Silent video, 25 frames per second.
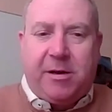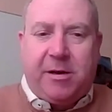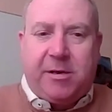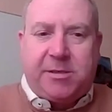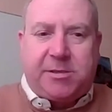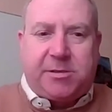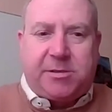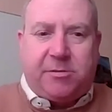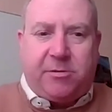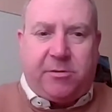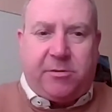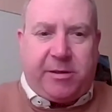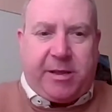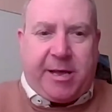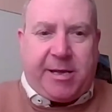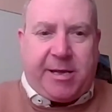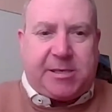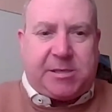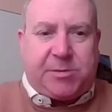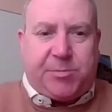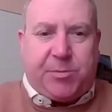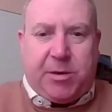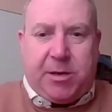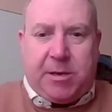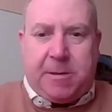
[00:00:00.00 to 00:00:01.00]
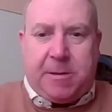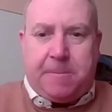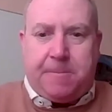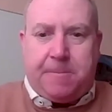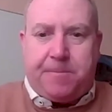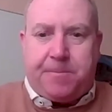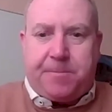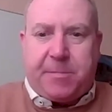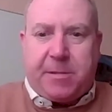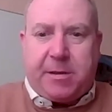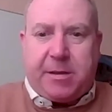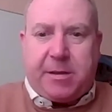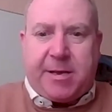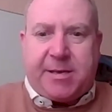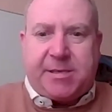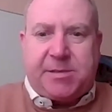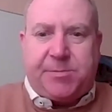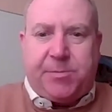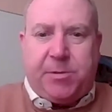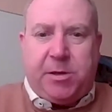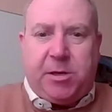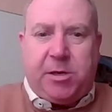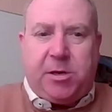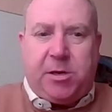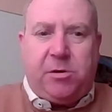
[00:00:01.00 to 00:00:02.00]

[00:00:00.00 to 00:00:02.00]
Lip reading: So that's been the